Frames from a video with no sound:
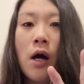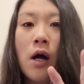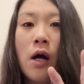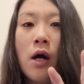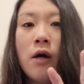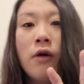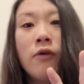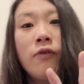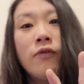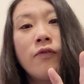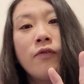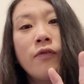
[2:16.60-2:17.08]

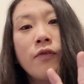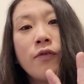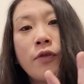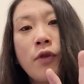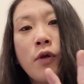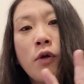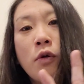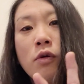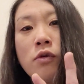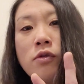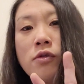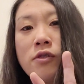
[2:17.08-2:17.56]
of
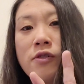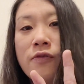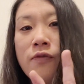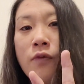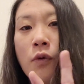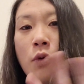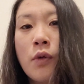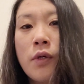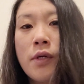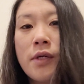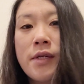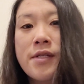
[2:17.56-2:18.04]
those
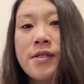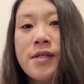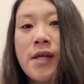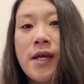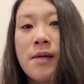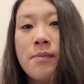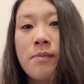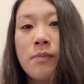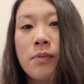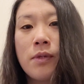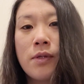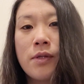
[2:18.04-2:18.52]
four
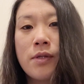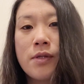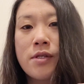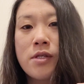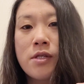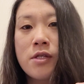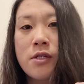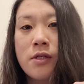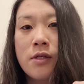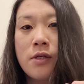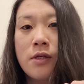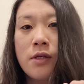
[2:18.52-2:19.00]

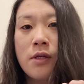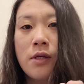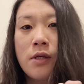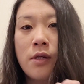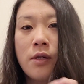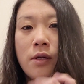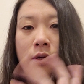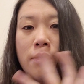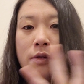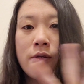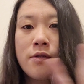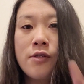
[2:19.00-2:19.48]
examples,
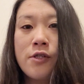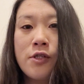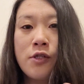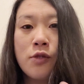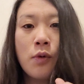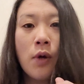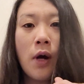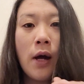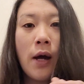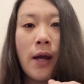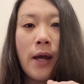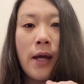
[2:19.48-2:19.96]

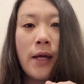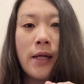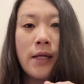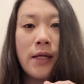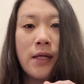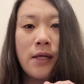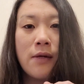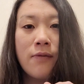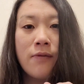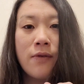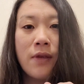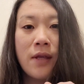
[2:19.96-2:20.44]
do
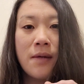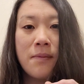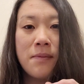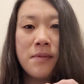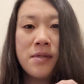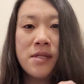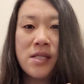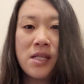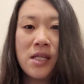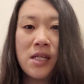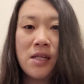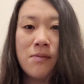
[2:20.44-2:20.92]
any of them
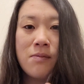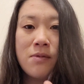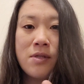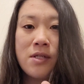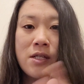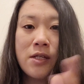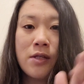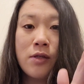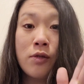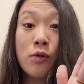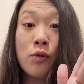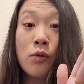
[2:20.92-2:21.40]
seem
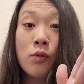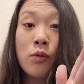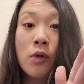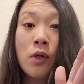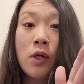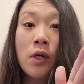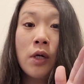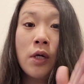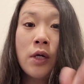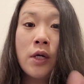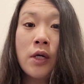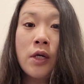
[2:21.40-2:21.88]
to
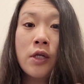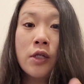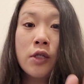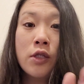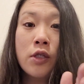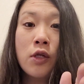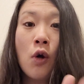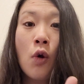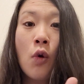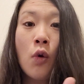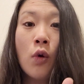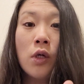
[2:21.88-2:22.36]

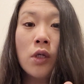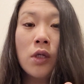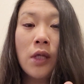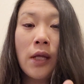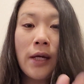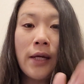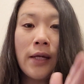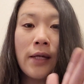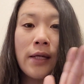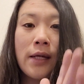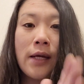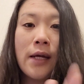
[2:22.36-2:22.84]

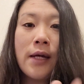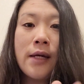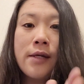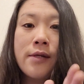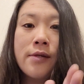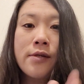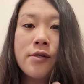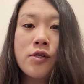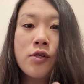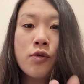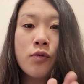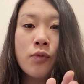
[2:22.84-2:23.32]
correlate
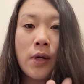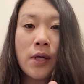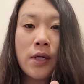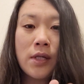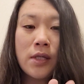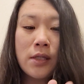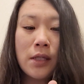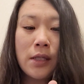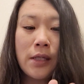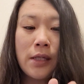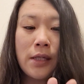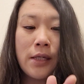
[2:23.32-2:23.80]
and
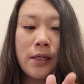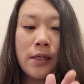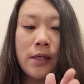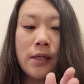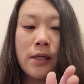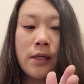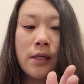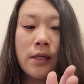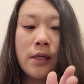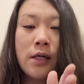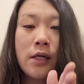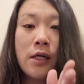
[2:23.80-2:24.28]
directly
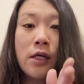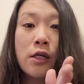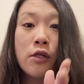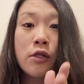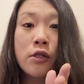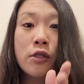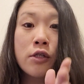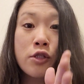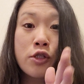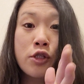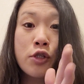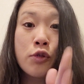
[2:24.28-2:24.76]

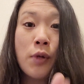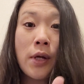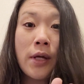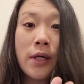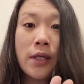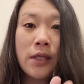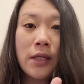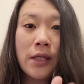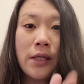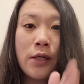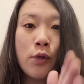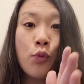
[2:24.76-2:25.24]

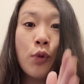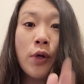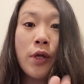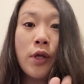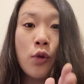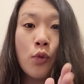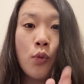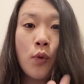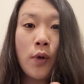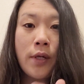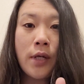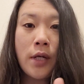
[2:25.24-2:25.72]
with
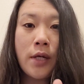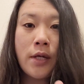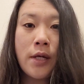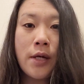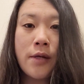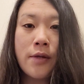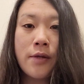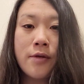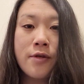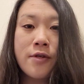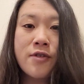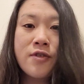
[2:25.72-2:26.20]
one
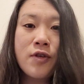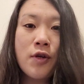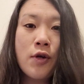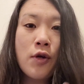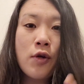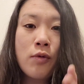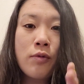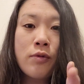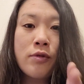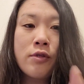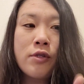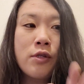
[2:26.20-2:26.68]
another?
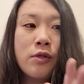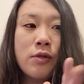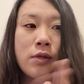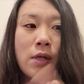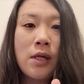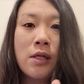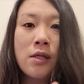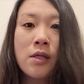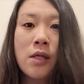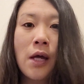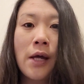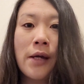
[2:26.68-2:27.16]
So do
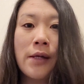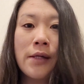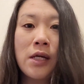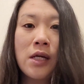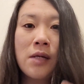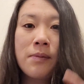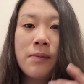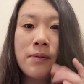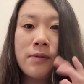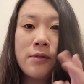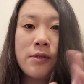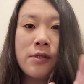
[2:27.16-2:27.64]
they line
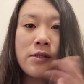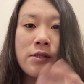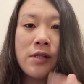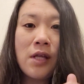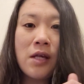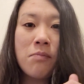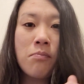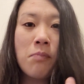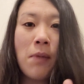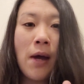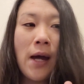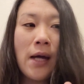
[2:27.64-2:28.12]
up? Do
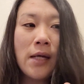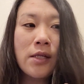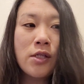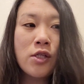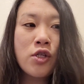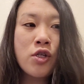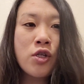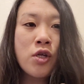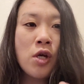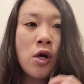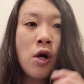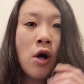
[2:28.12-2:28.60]
they
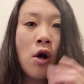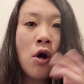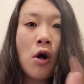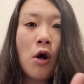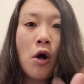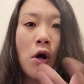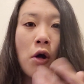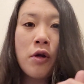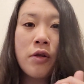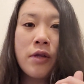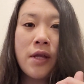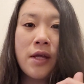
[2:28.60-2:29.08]
match?
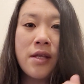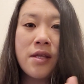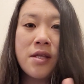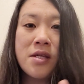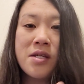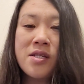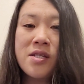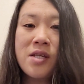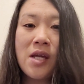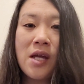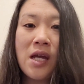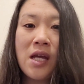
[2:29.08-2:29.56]
Are they the
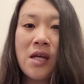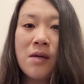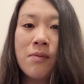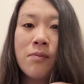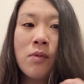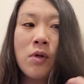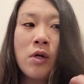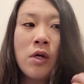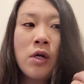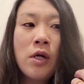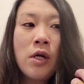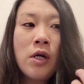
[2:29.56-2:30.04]

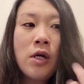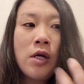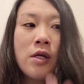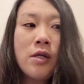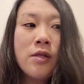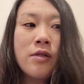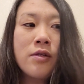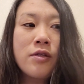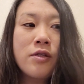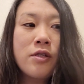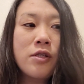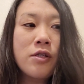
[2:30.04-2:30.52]
same?
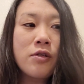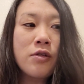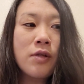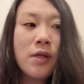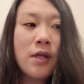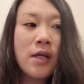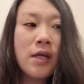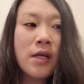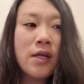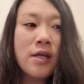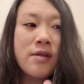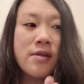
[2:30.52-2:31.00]
Do
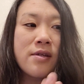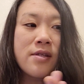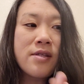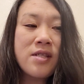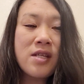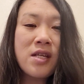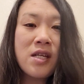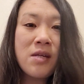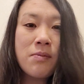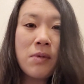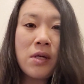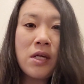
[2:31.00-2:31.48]
they
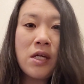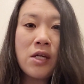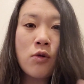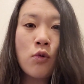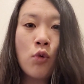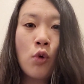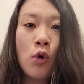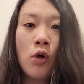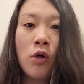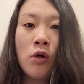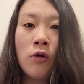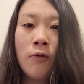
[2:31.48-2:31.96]
seem
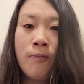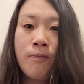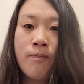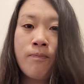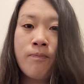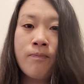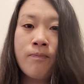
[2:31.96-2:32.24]
equal?